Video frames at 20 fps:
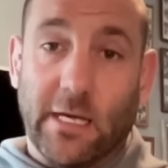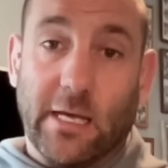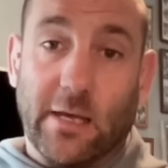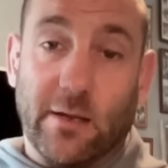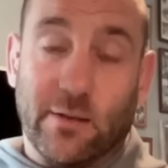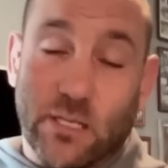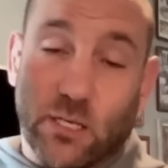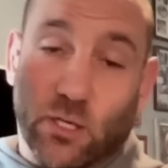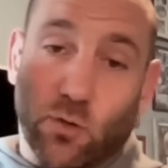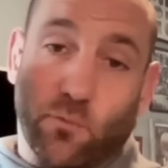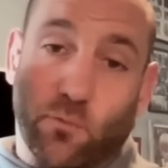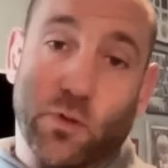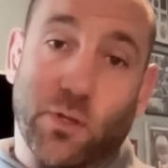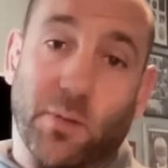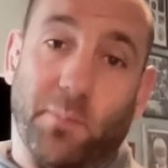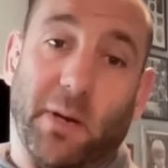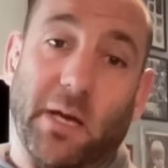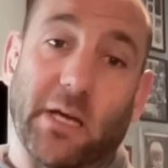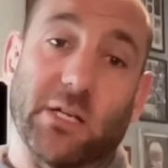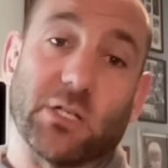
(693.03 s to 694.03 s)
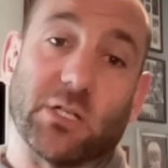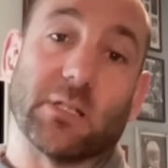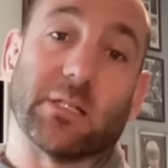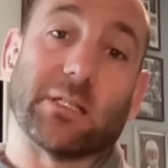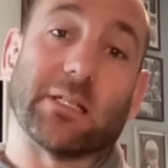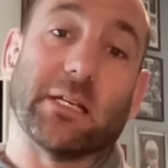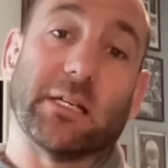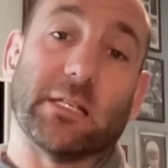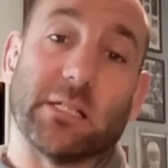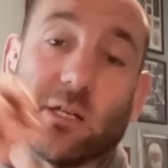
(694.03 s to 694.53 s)
Is it good for the
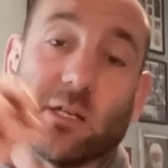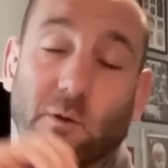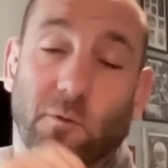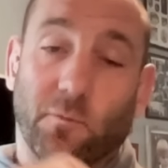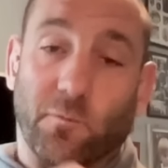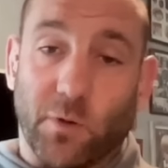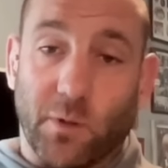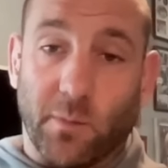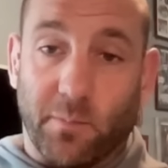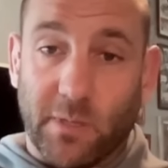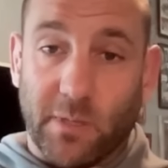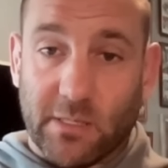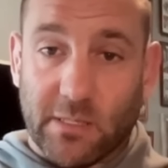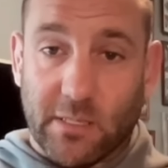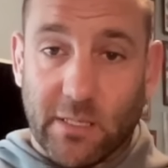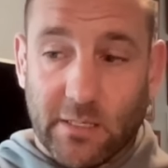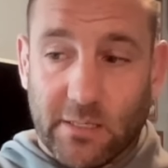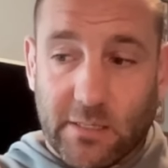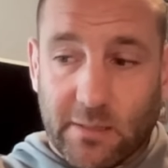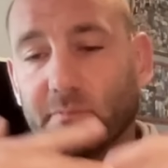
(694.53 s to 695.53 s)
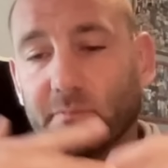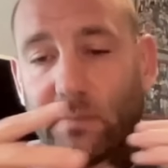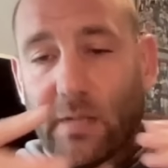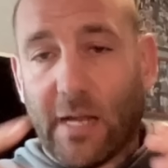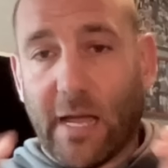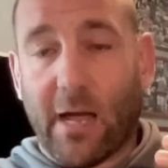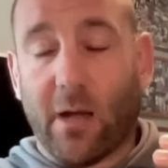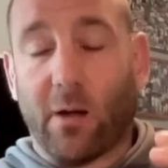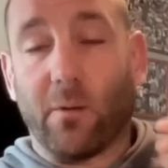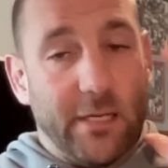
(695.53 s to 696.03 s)
patients? Is it good for the business?
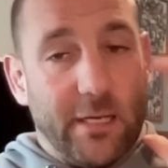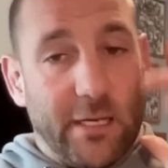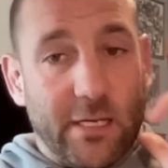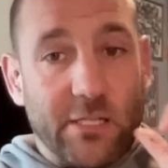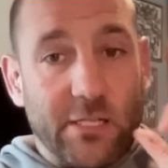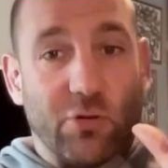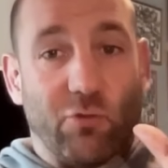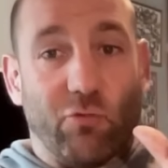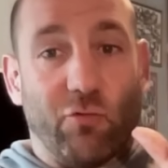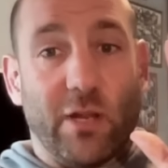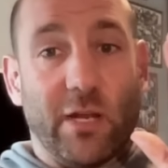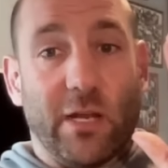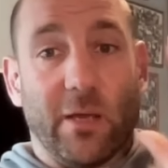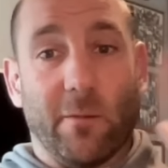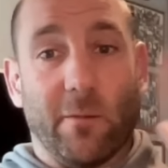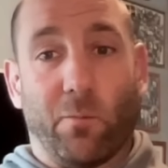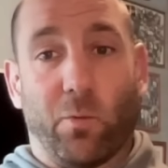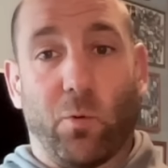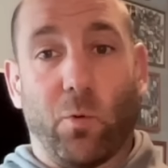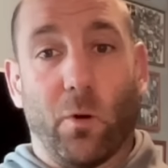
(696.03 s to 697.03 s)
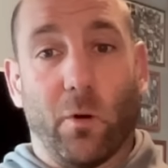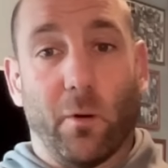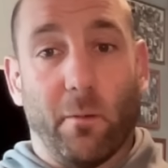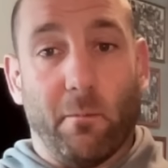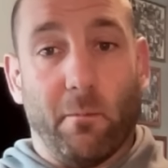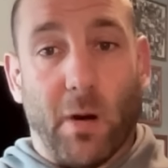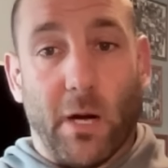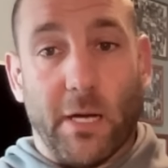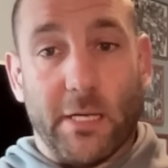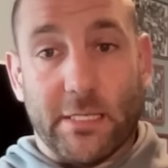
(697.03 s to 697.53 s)
Now, here's a really important
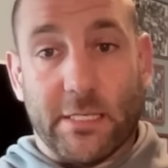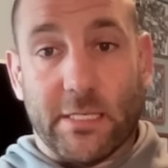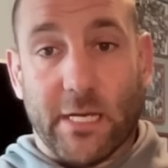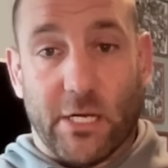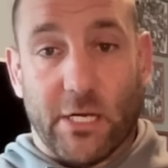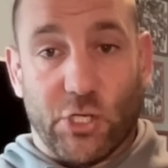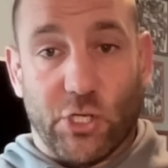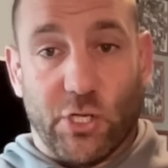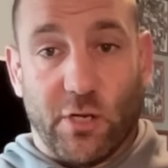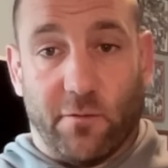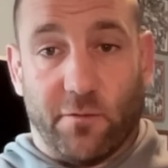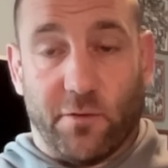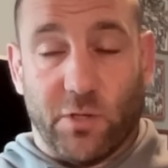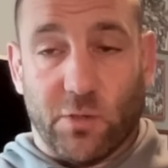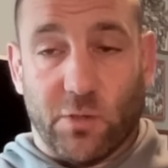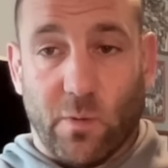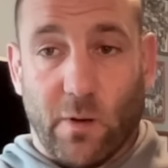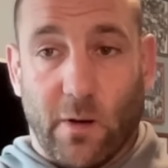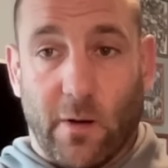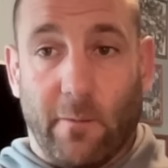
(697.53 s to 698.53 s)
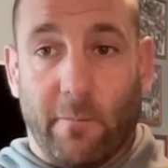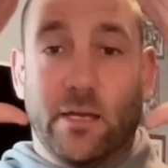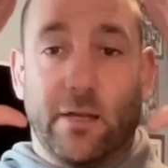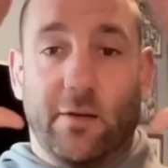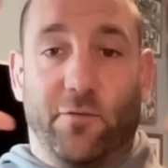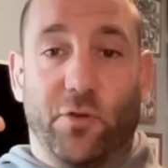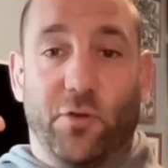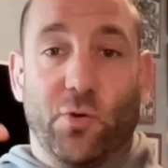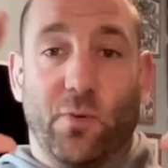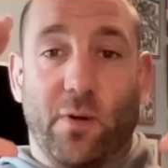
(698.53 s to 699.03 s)
mindset shift as well.
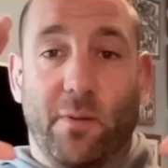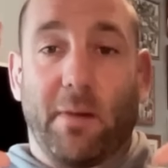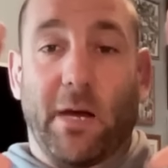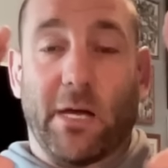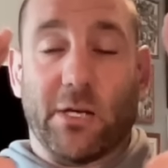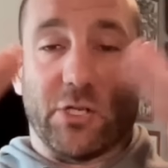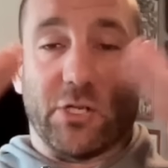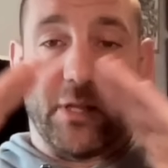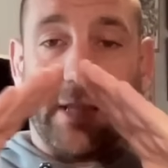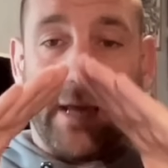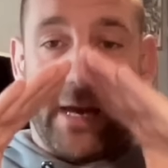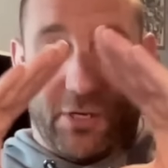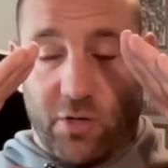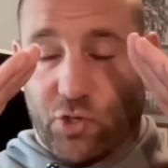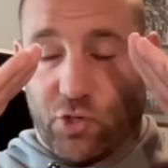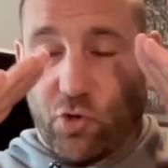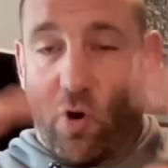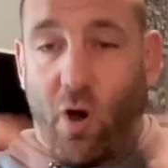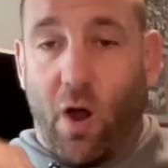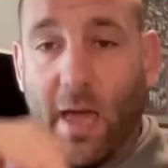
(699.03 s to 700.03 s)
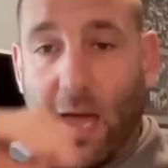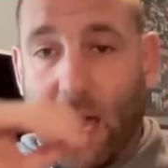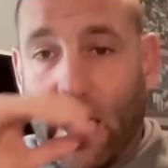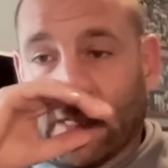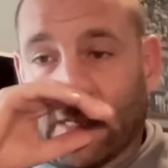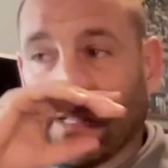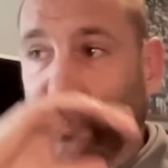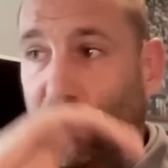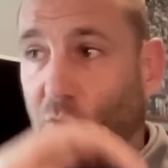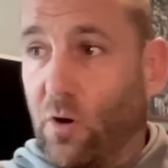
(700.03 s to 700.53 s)
If you imagine that
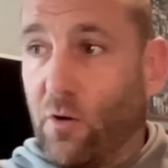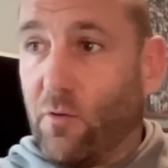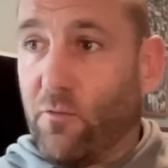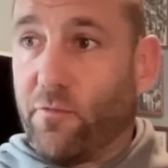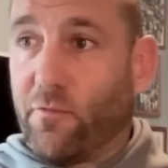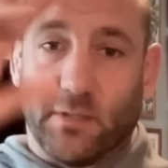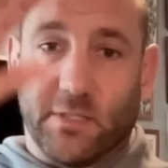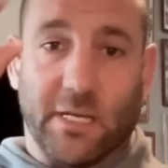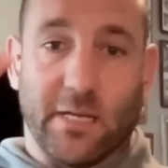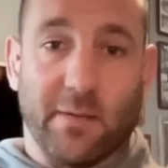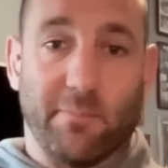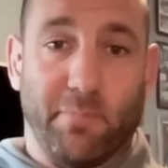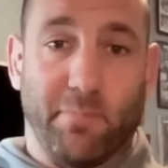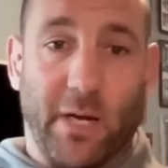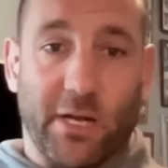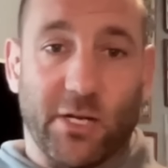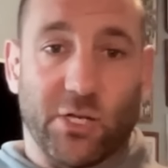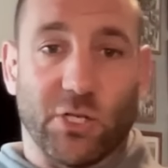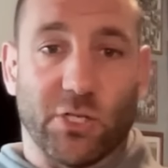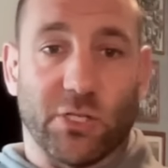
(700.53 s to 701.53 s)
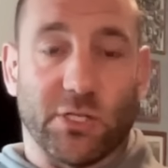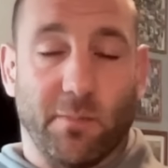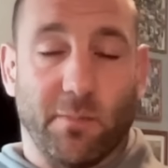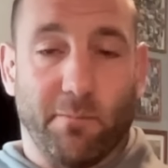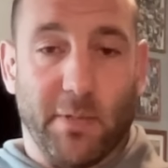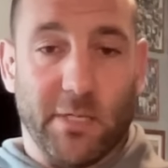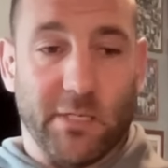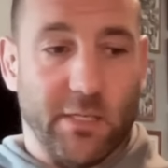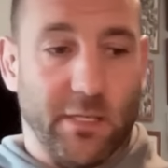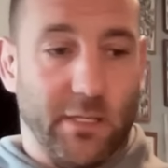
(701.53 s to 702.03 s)
triad of team, patients, and
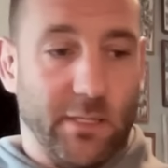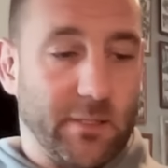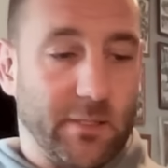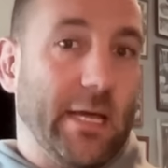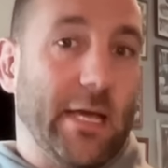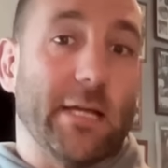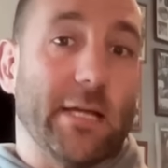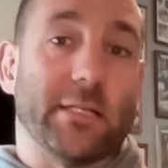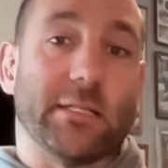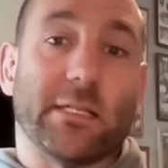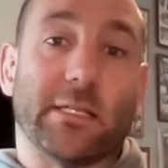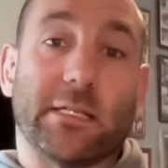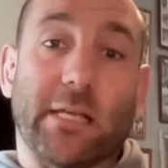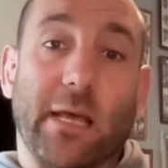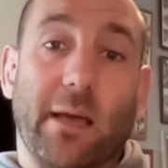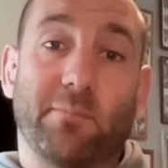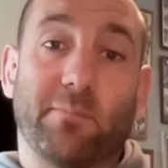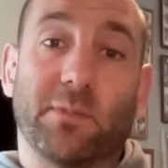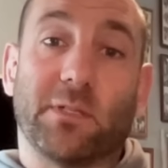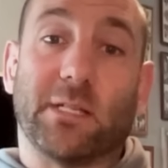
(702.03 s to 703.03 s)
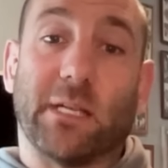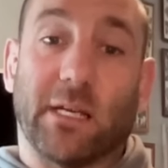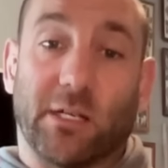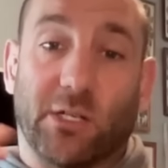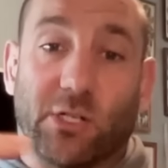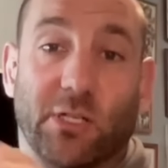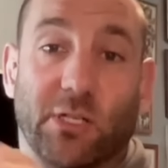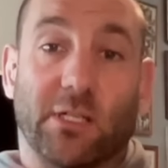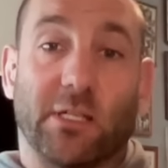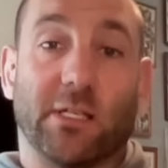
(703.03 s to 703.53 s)
business, it's tempting
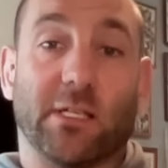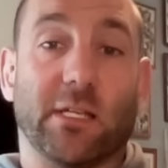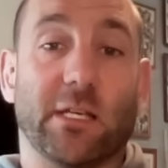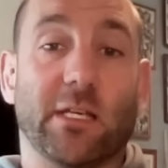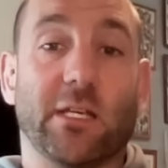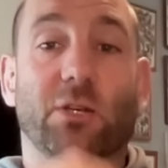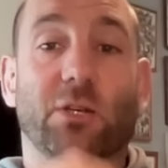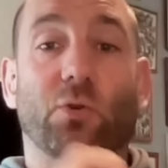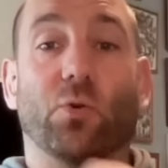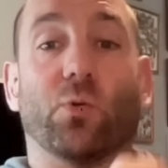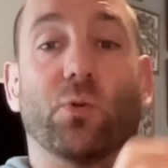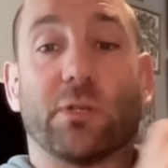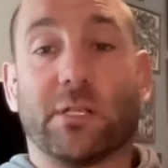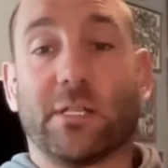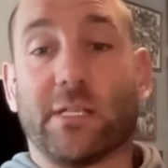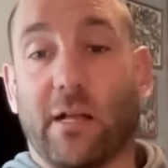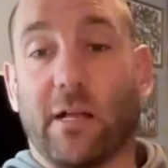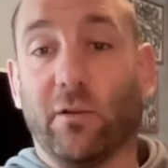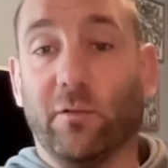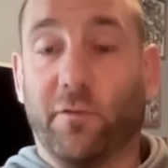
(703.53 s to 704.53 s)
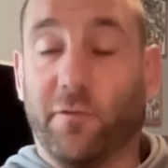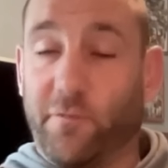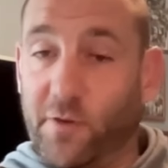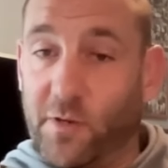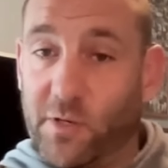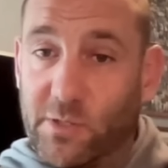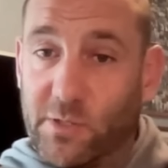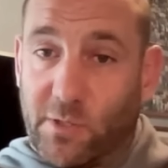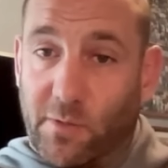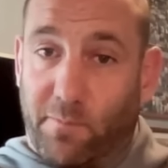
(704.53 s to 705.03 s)
to see yourself
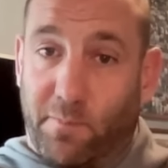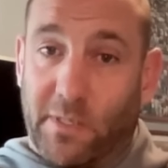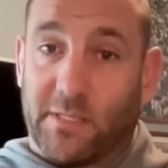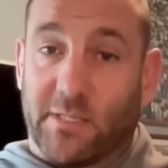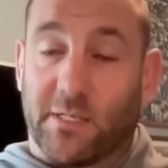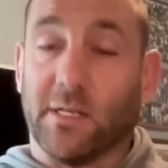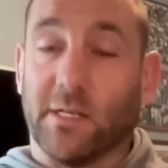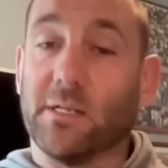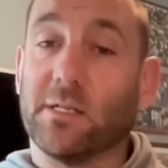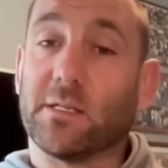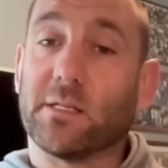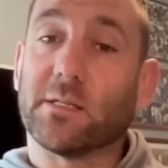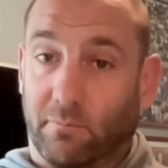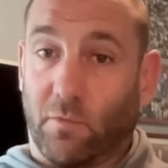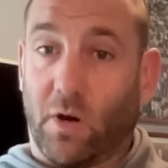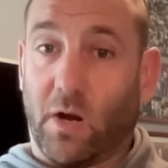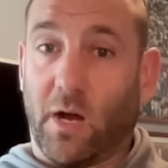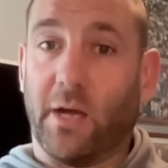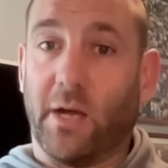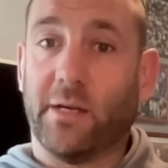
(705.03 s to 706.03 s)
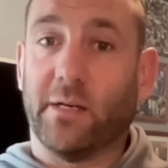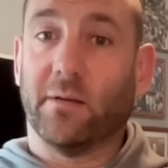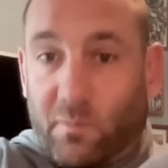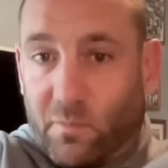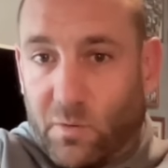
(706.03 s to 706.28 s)
as the business, right?